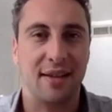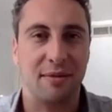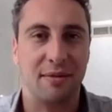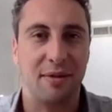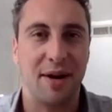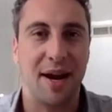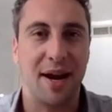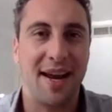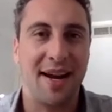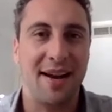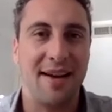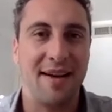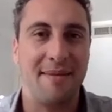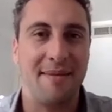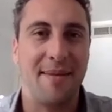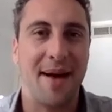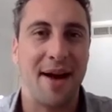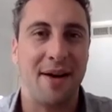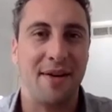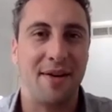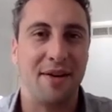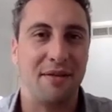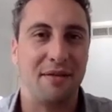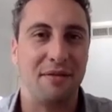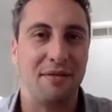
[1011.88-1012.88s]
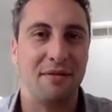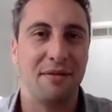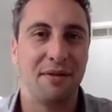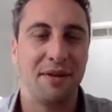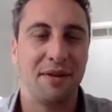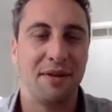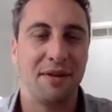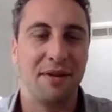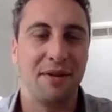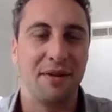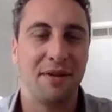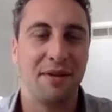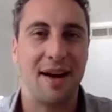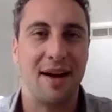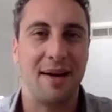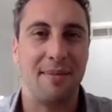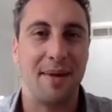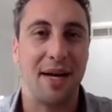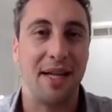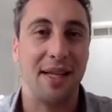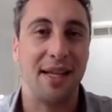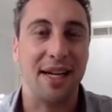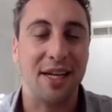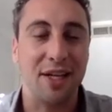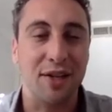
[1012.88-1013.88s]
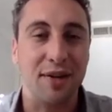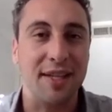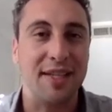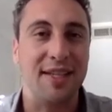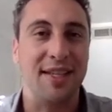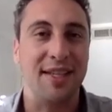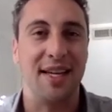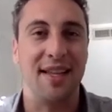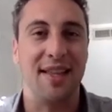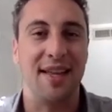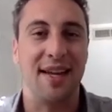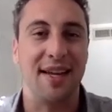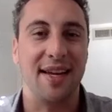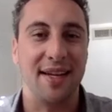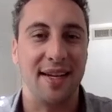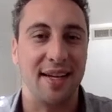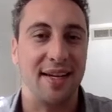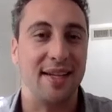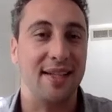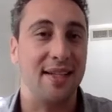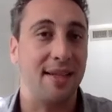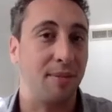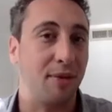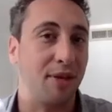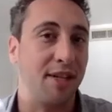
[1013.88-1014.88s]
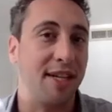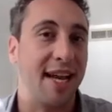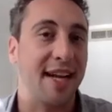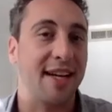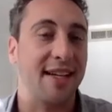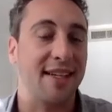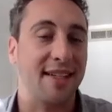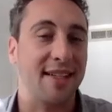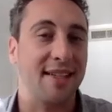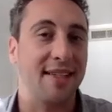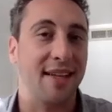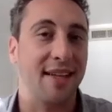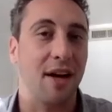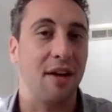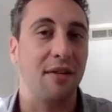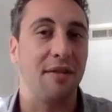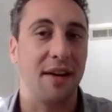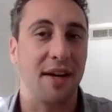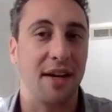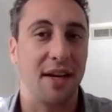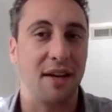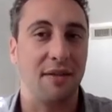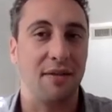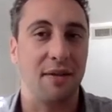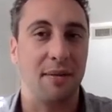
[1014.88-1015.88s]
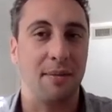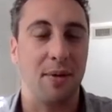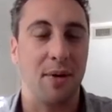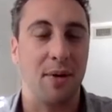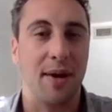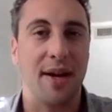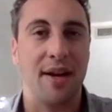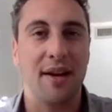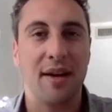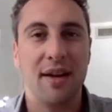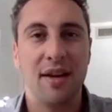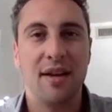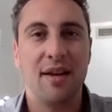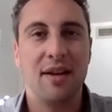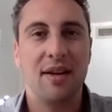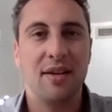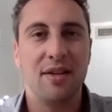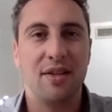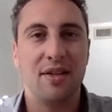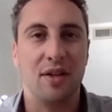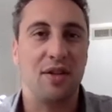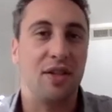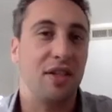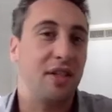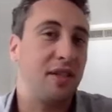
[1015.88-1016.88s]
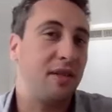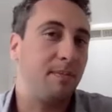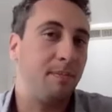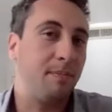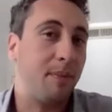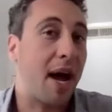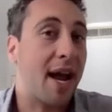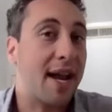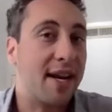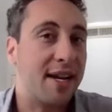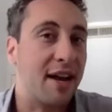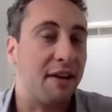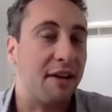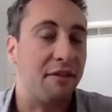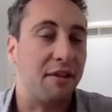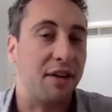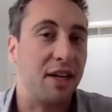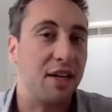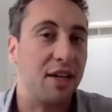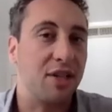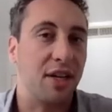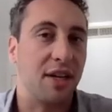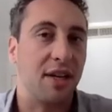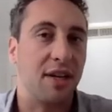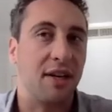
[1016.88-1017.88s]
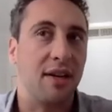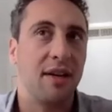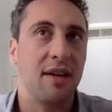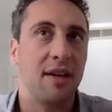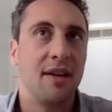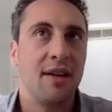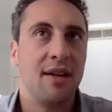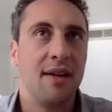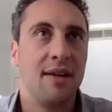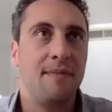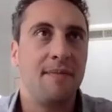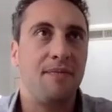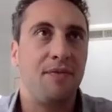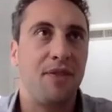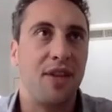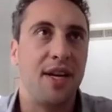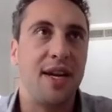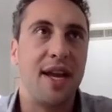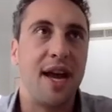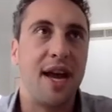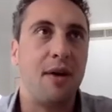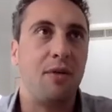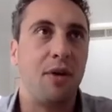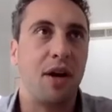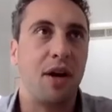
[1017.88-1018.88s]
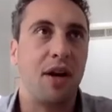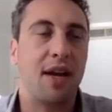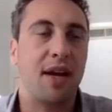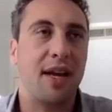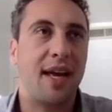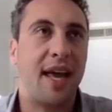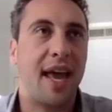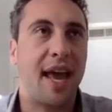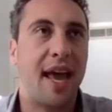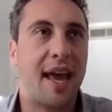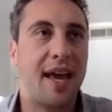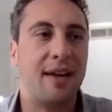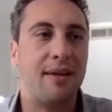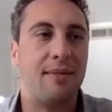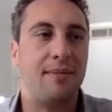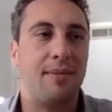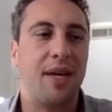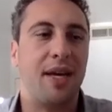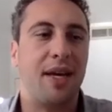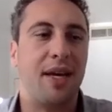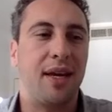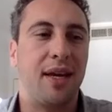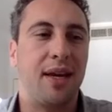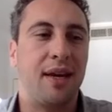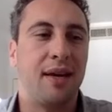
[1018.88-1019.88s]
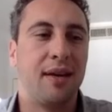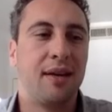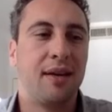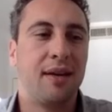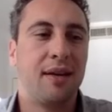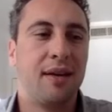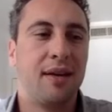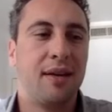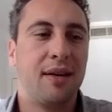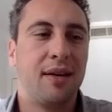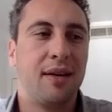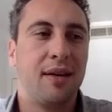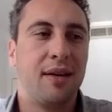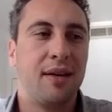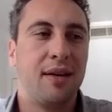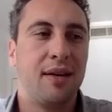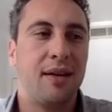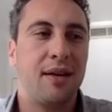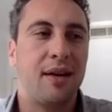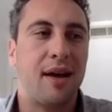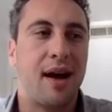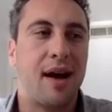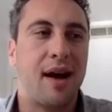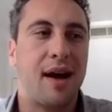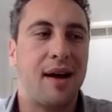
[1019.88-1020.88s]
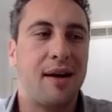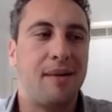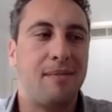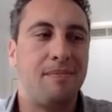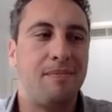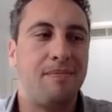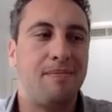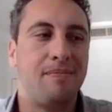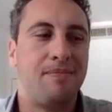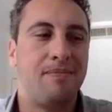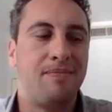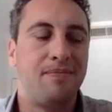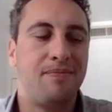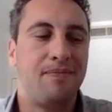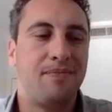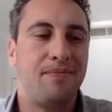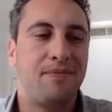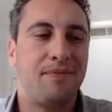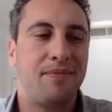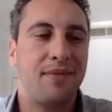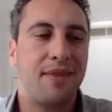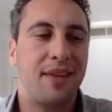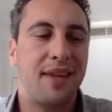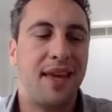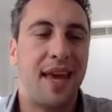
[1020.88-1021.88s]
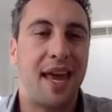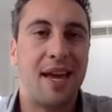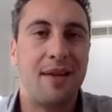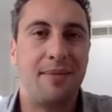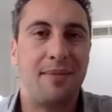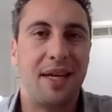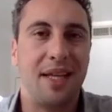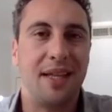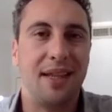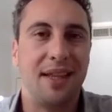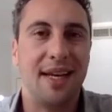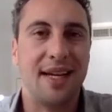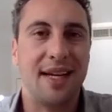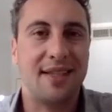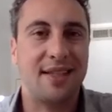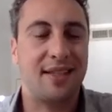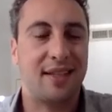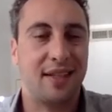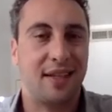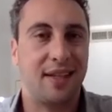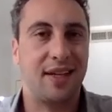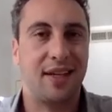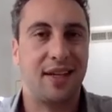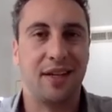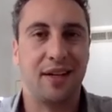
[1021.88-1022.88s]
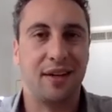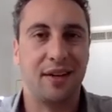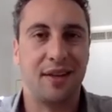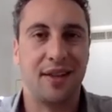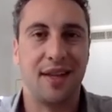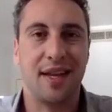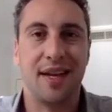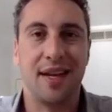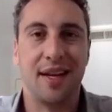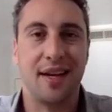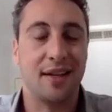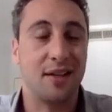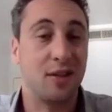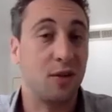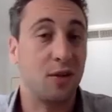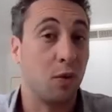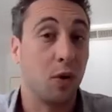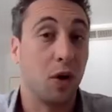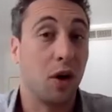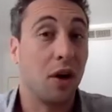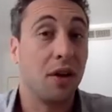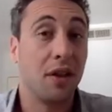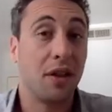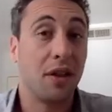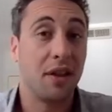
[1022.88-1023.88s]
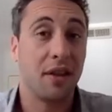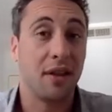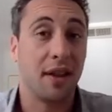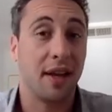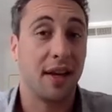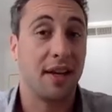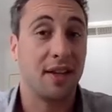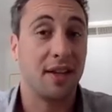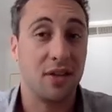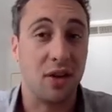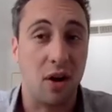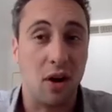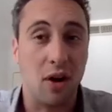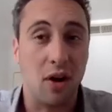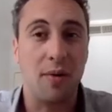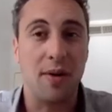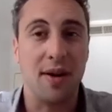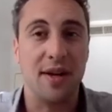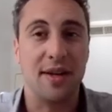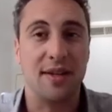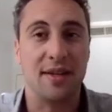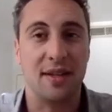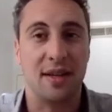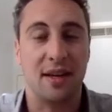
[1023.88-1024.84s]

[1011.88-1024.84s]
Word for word: right amount of um, electricity that it needs to protect itself at a given point. So just by definition, the network can't be um, can't be less secure than it is worth. Like it's always